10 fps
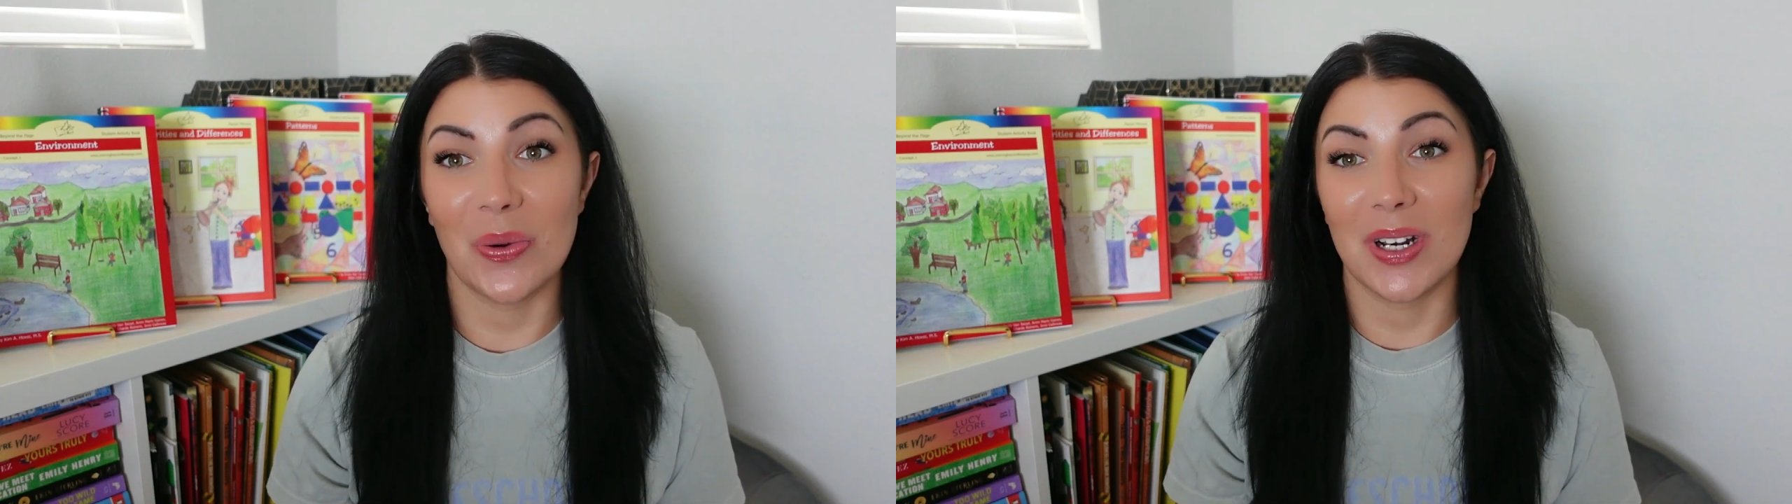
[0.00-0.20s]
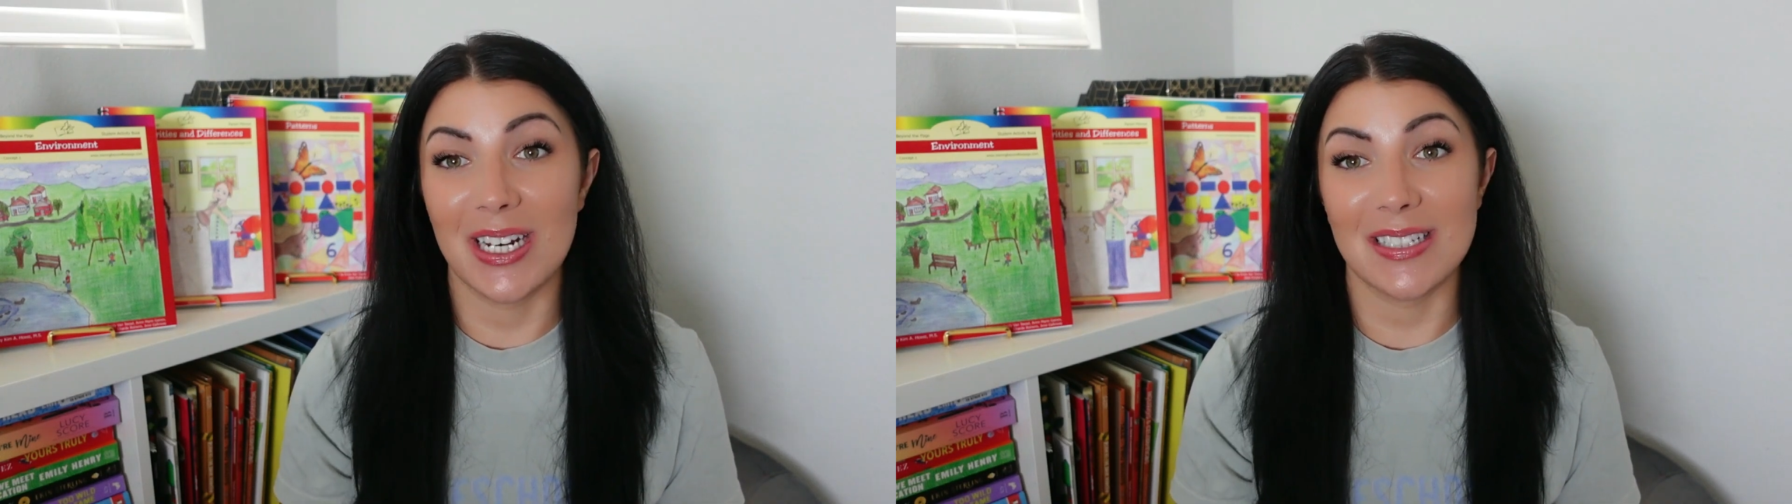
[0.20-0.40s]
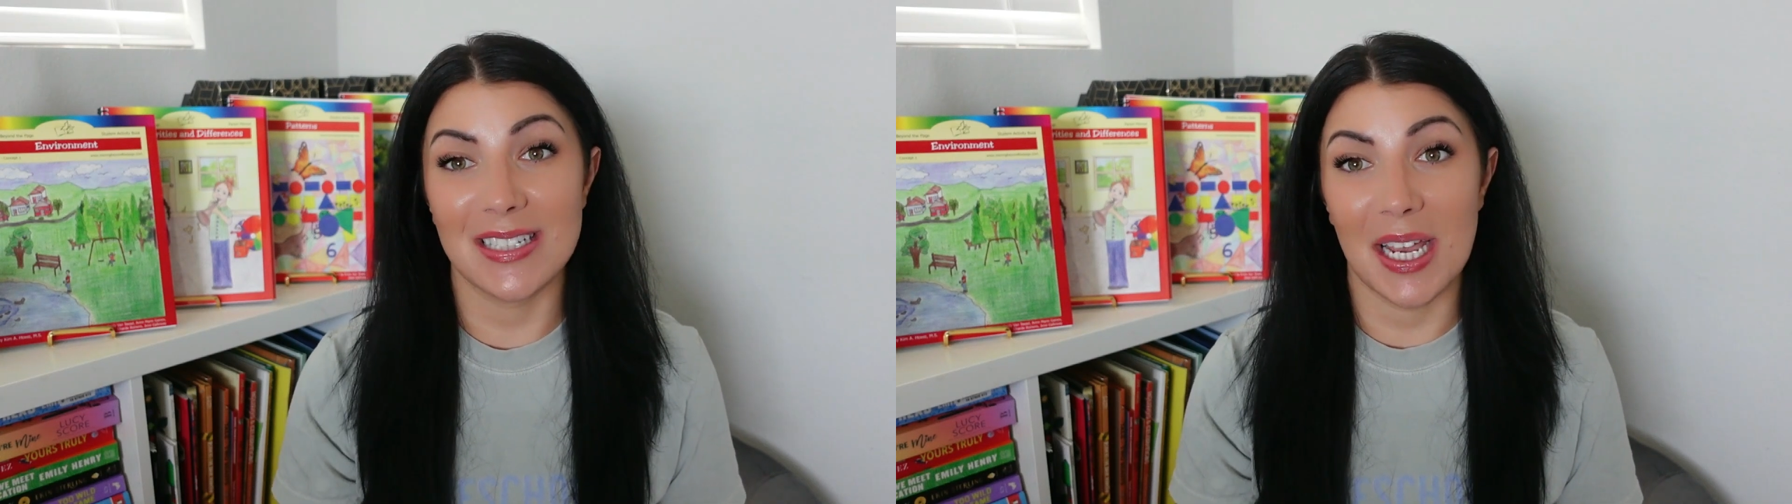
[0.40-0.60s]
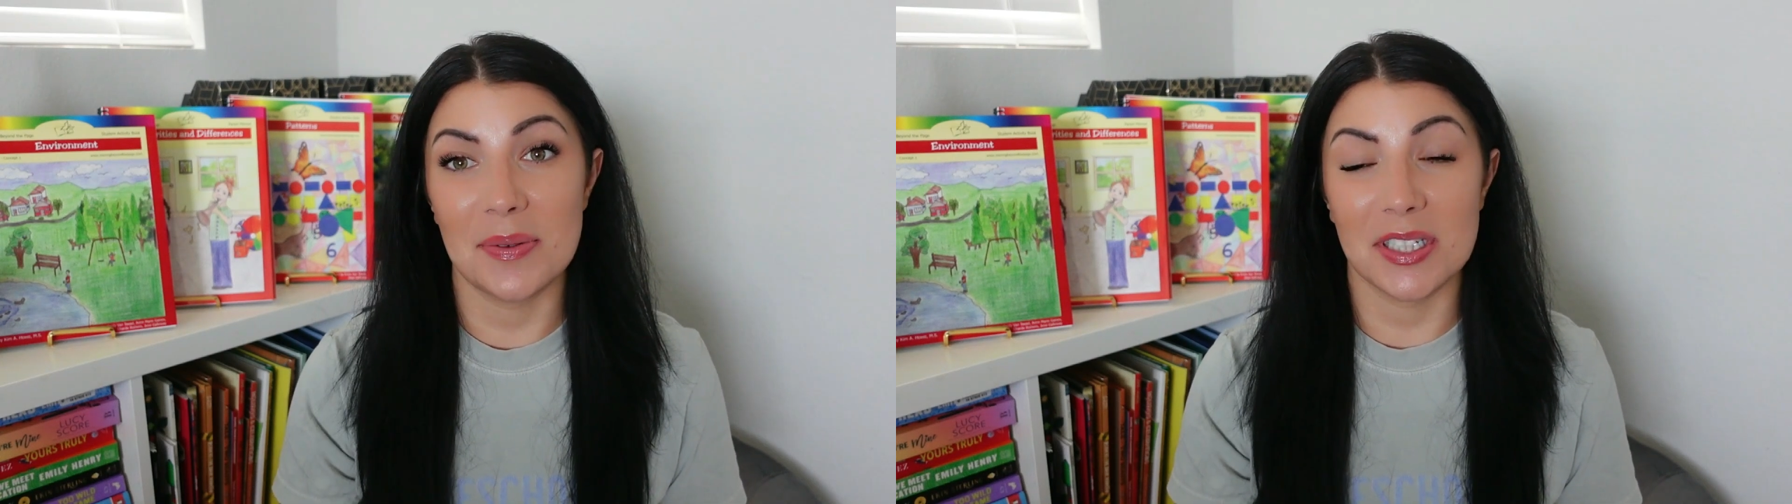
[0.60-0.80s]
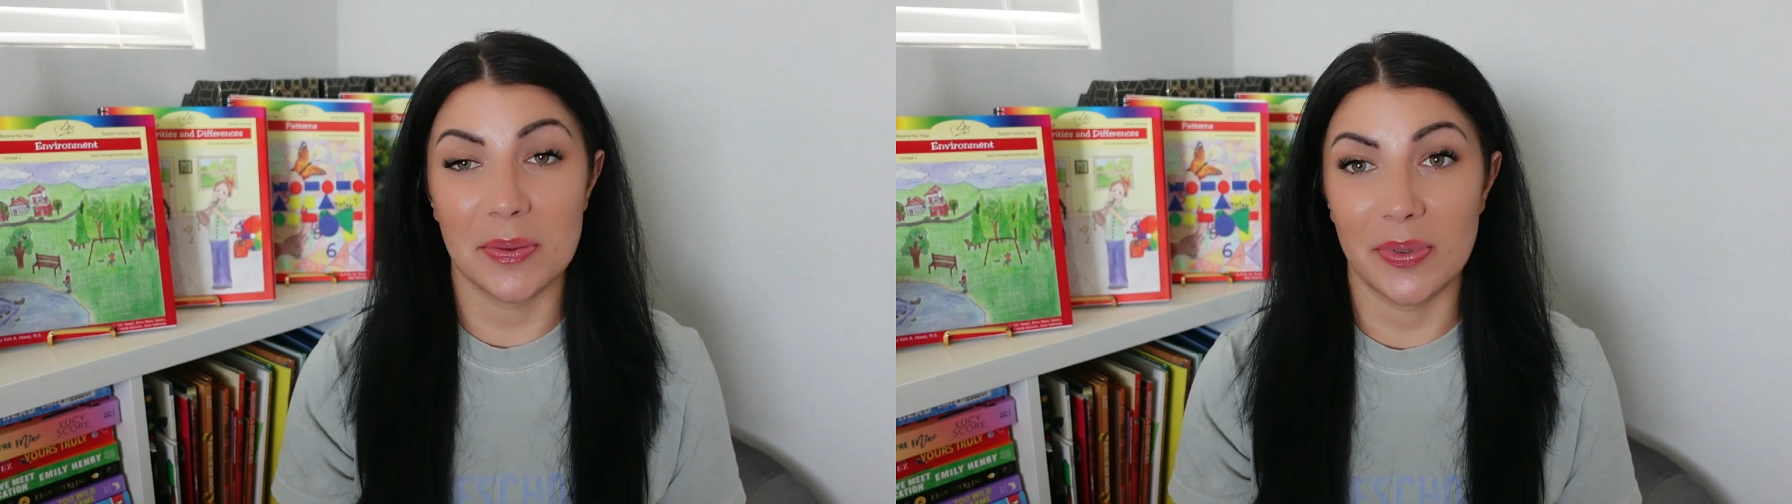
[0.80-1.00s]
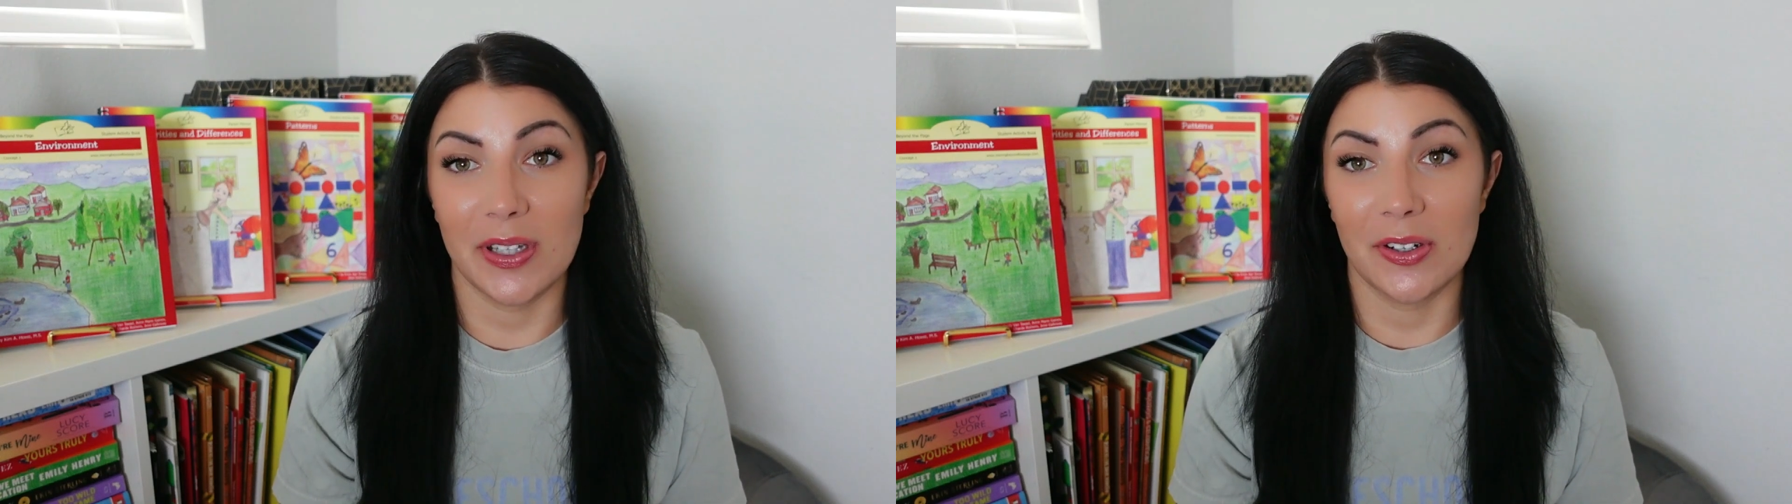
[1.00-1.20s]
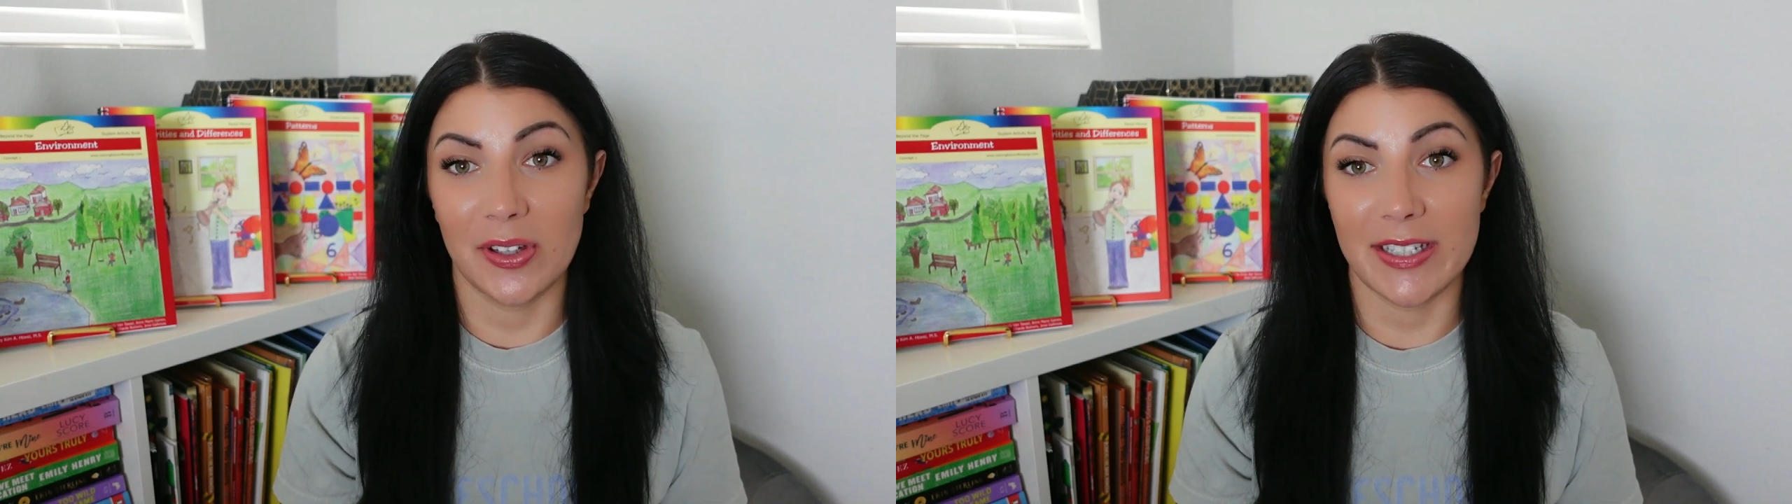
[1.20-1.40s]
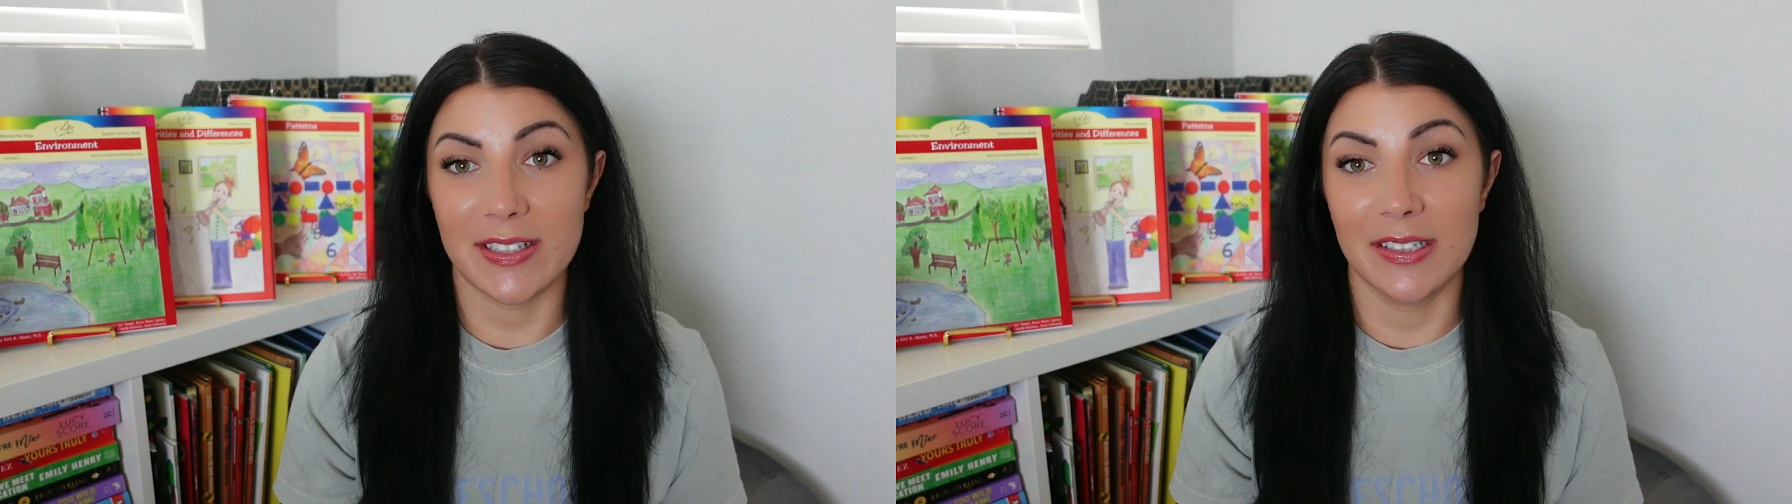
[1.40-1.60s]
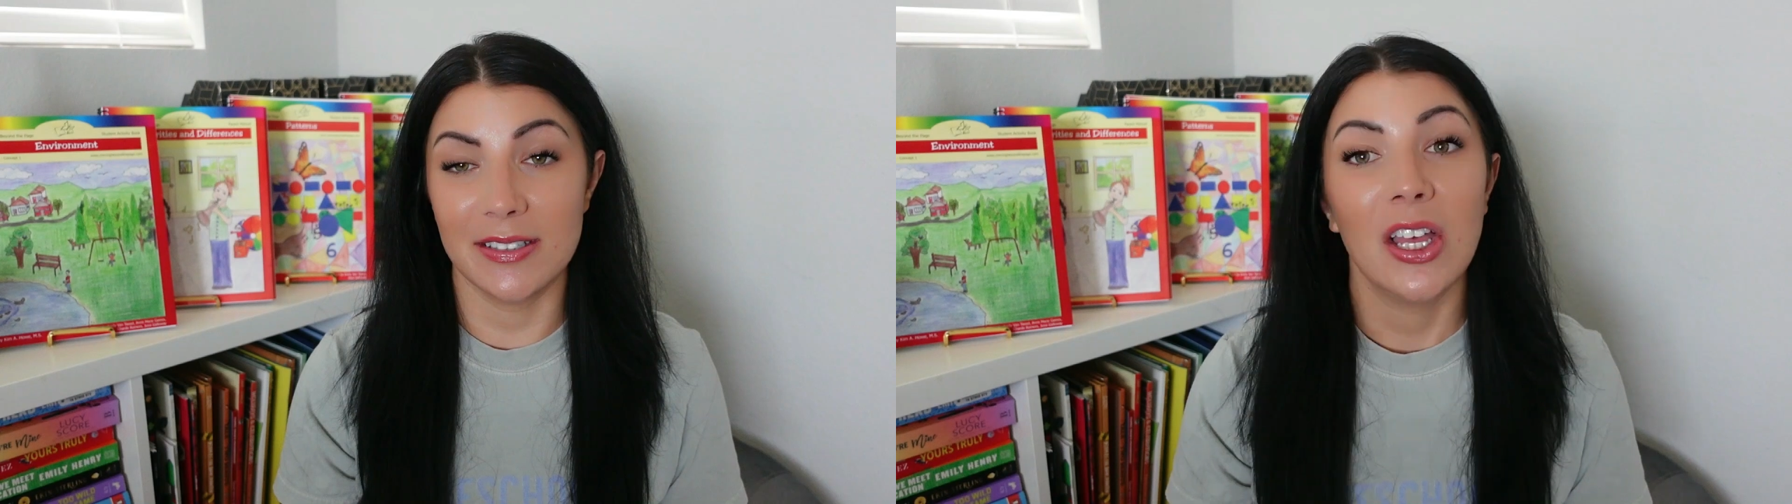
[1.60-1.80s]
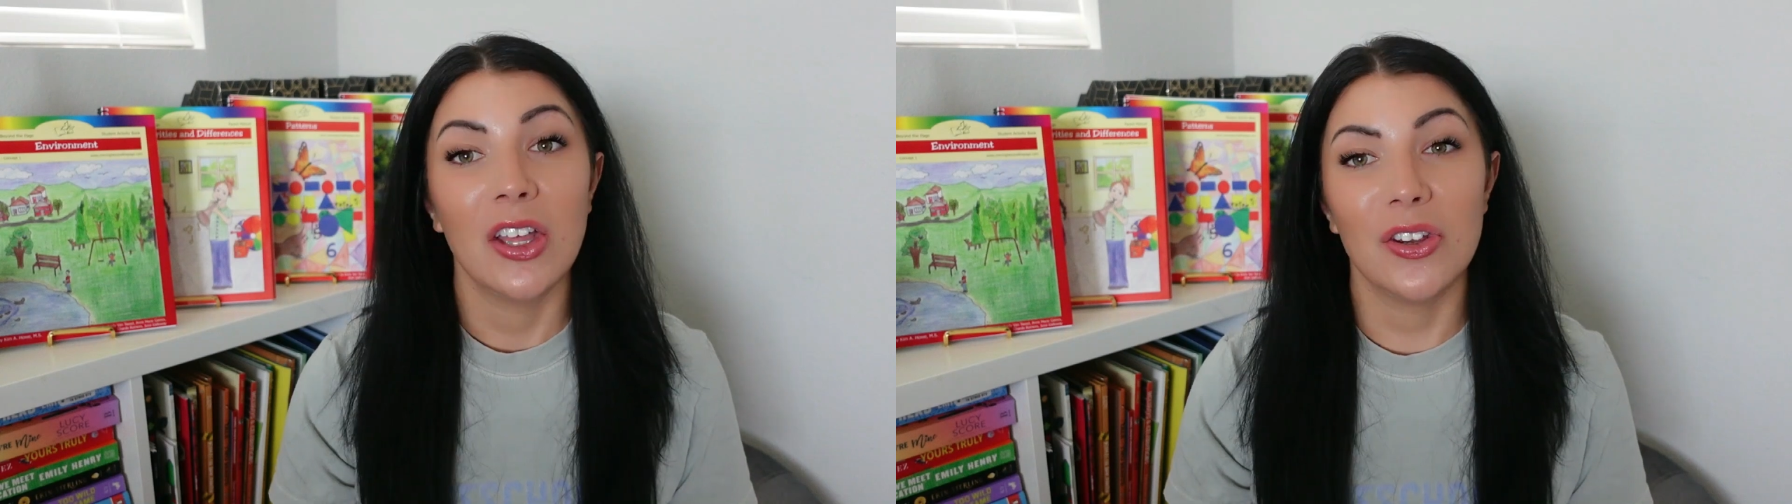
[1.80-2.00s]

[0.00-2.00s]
when it is time to complete your lessons.